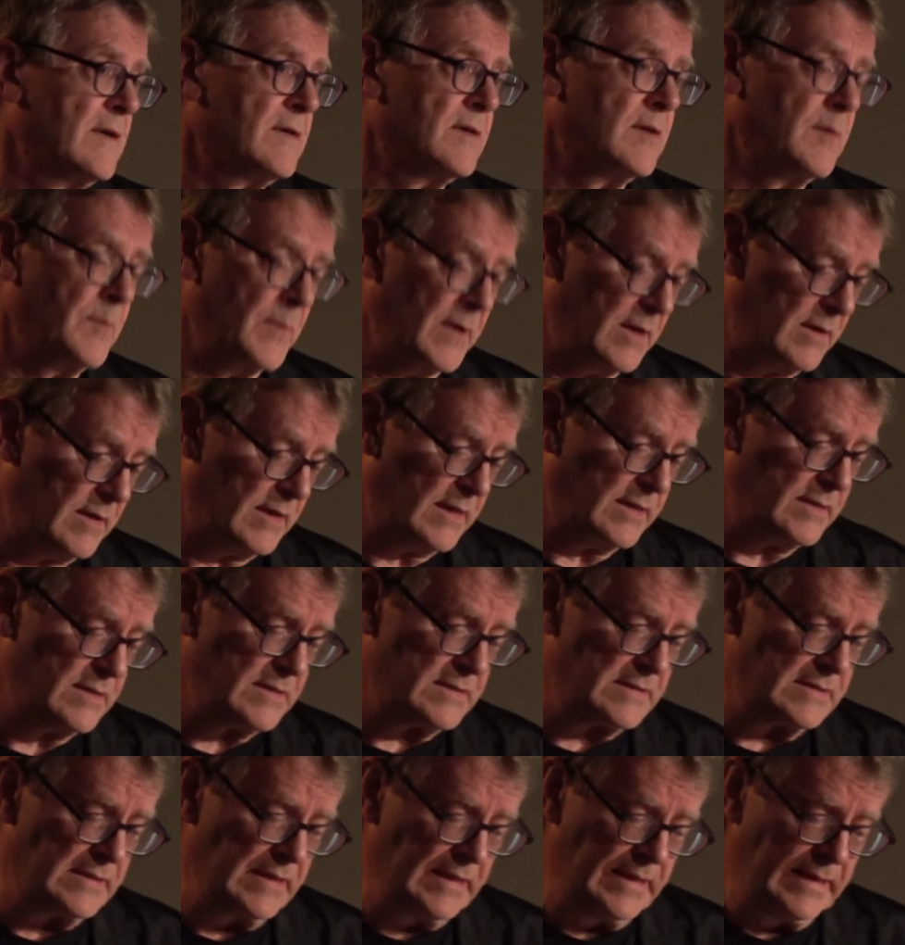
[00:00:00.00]
the Bauhaus,
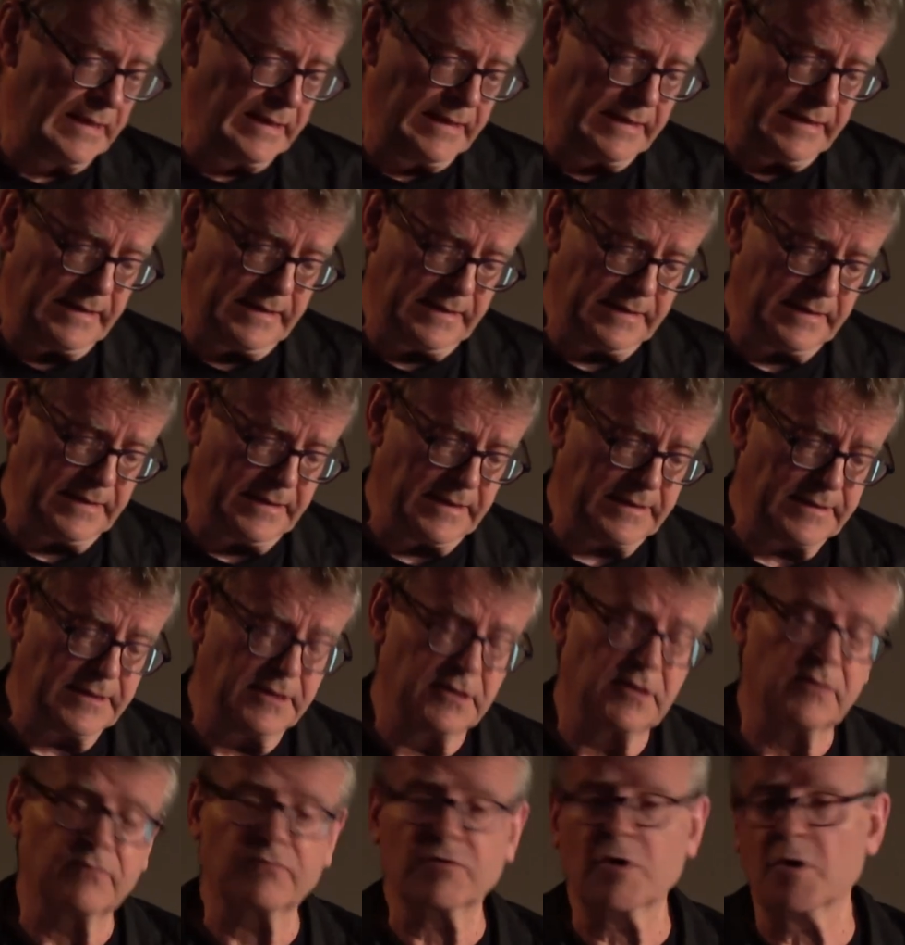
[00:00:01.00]
a kind
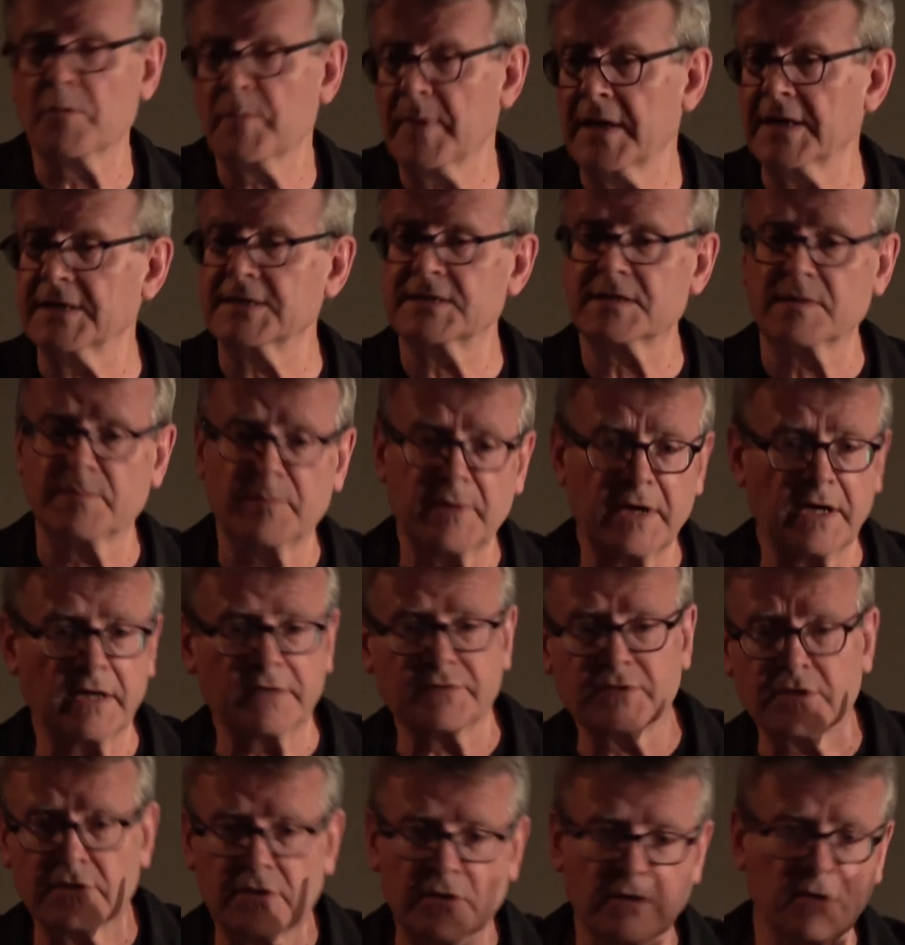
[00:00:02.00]
of romance about the
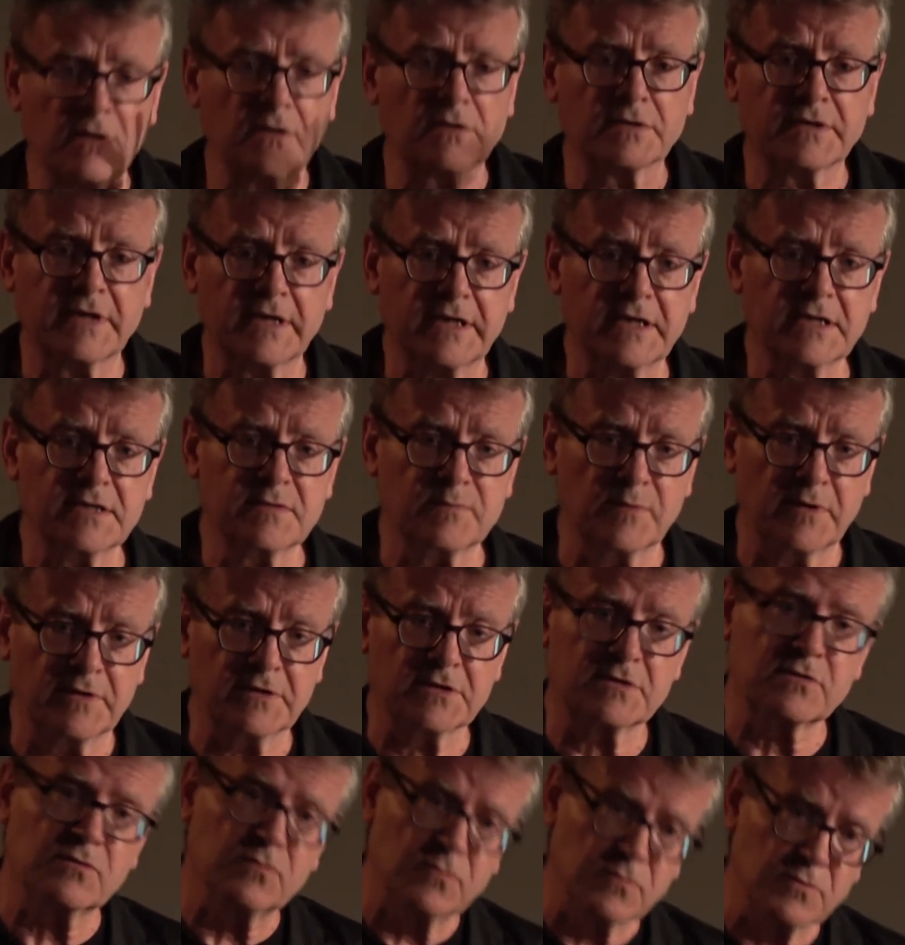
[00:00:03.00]
good old days when
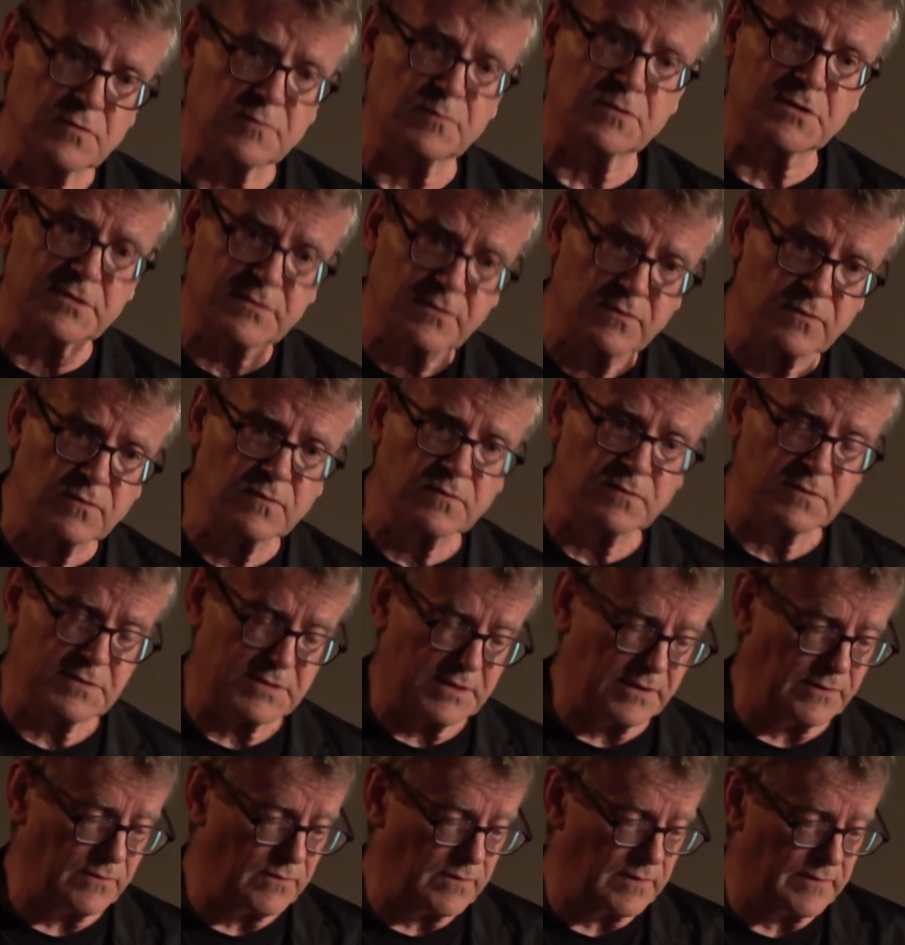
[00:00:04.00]
schools were schools and
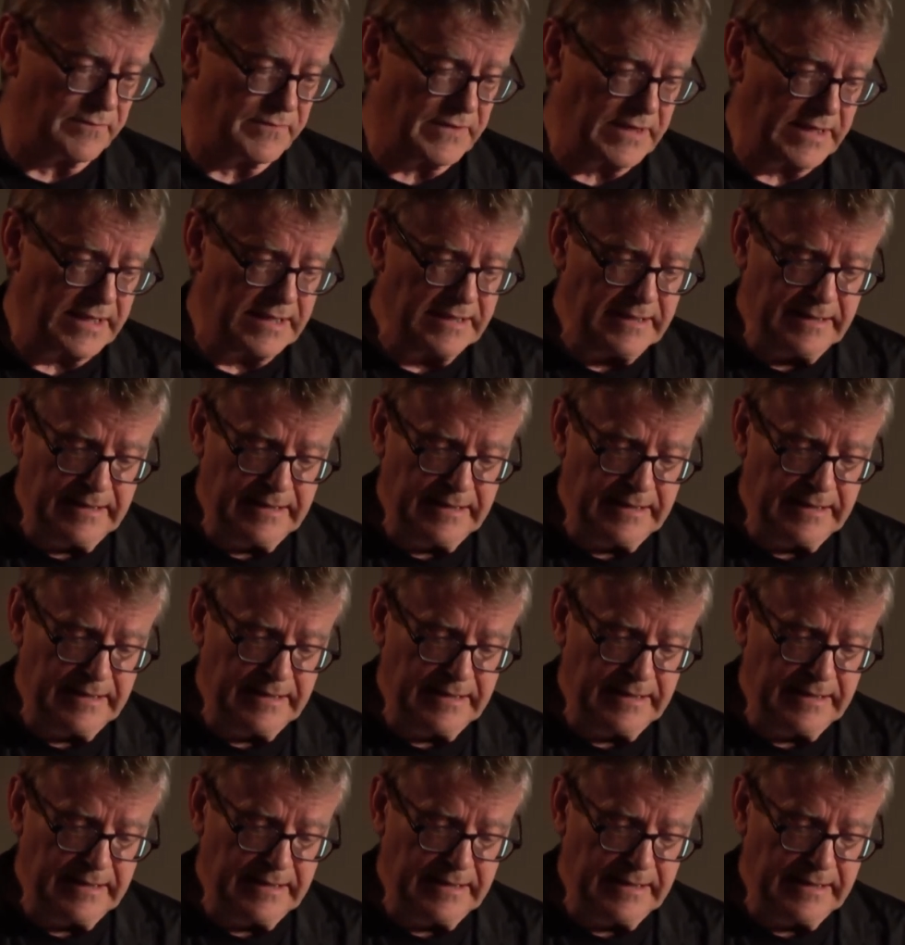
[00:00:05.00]
all of that.